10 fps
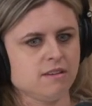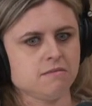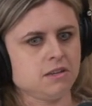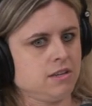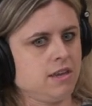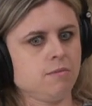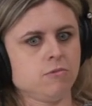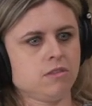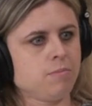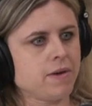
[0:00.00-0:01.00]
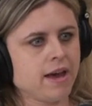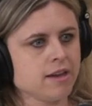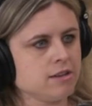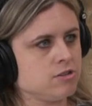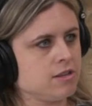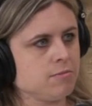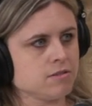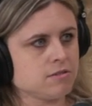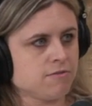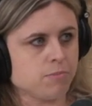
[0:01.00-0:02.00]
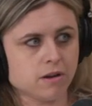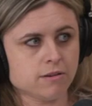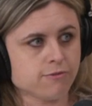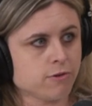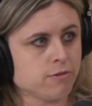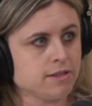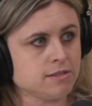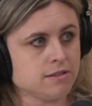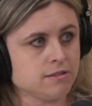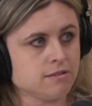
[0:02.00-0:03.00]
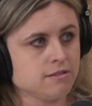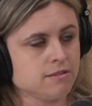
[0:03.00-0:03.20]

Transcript: It came with the package. They must have bought it for a reason.